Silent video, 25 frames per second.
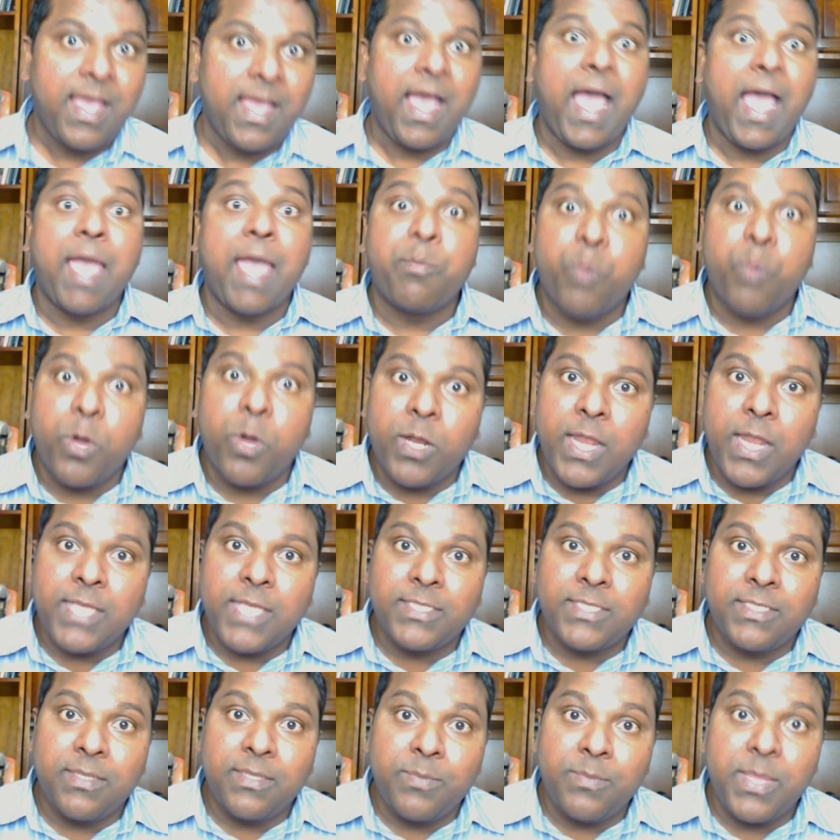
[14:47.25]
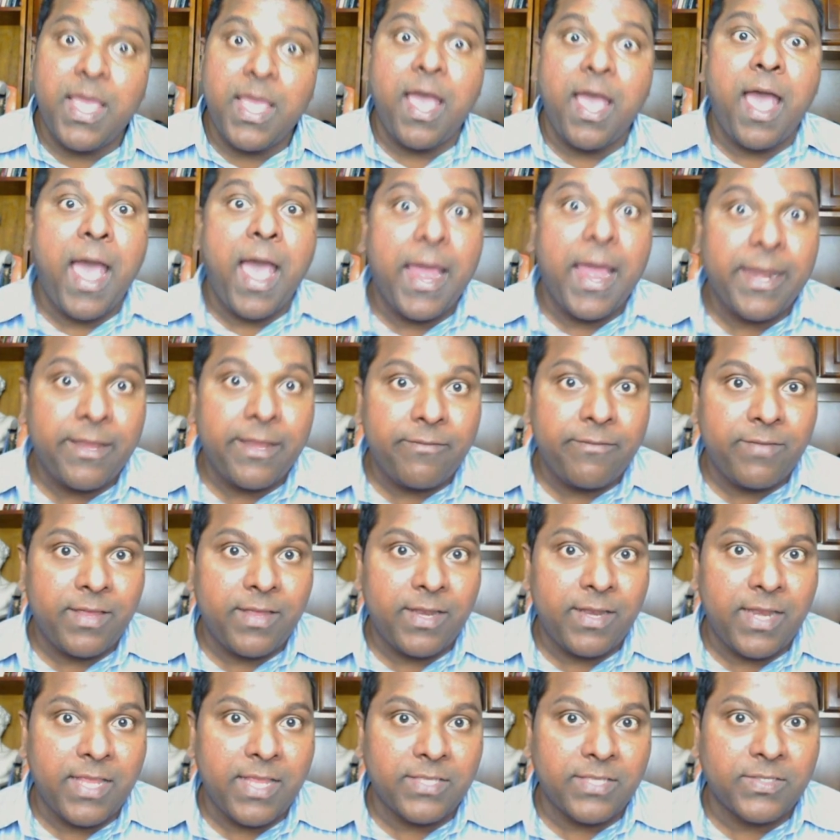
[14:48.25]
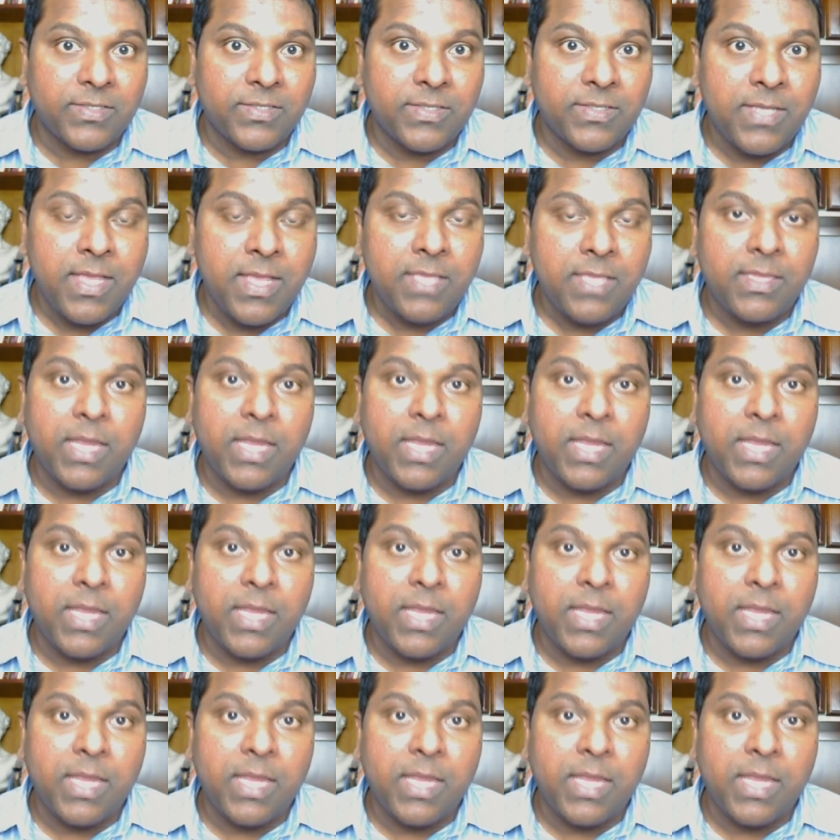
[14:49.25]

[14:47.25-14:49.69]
Hypoglycemia unawareness.